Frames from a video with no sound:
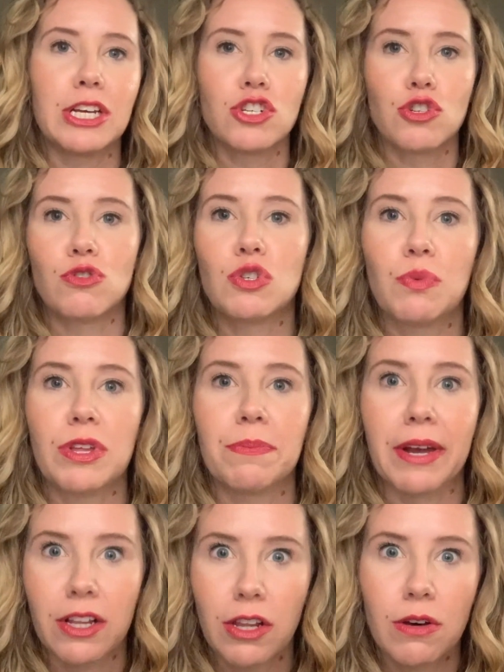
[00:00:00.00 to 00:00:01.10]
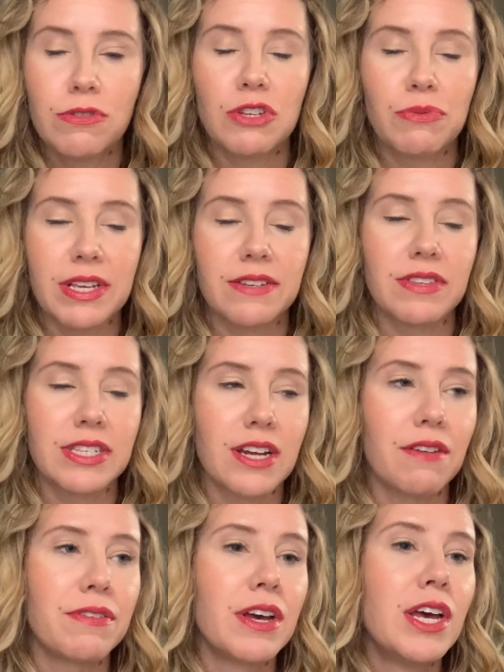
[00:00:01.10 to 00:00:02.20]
shoes with my clothes and the rest of the stuff.